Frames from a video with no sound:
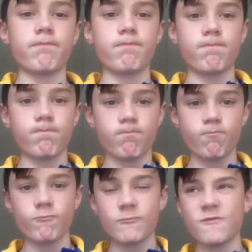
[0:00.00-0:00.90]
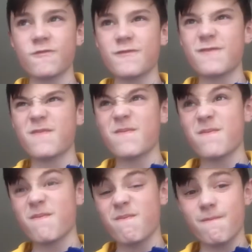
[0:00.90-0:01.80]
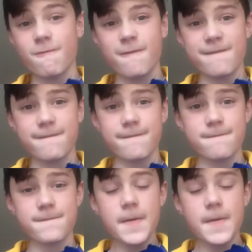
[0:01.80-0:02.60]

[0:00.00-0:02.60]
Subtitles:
Nothing is said.